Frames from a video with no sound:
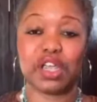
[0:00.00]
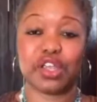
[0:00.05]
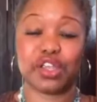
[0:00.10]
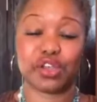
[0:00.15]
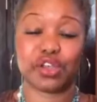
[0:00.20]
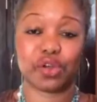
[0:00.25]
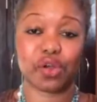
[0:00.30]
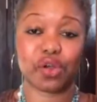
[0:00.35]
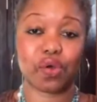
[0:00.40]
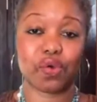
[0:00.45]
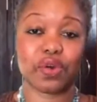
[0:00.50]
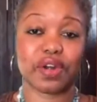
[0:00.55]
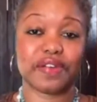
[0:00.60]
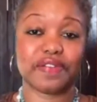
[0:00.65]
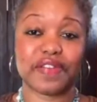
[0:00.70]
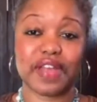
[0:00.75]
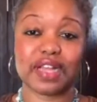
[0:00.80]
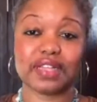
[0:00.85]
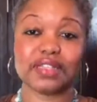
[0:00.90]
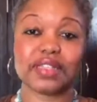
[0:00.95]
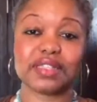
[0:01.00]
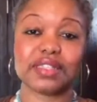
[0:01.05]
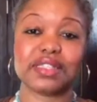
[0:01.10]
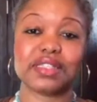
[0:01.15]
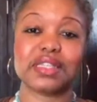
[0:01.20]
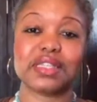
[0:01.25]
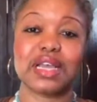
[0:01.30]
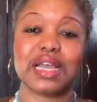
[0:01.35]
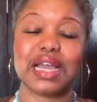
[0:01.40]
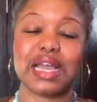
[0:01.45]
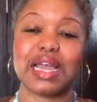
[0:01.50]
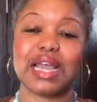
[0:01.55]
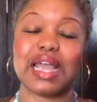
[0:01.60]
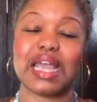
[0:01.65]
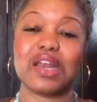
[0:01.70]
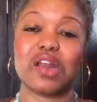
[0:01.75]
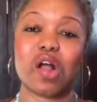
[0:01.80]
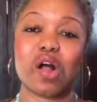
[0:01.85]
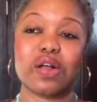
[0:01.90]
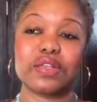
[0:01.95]
your own events
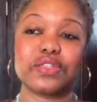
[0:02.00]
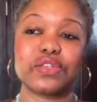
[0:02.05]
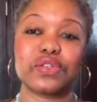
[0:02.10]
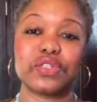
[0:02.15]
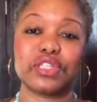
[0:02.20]
and also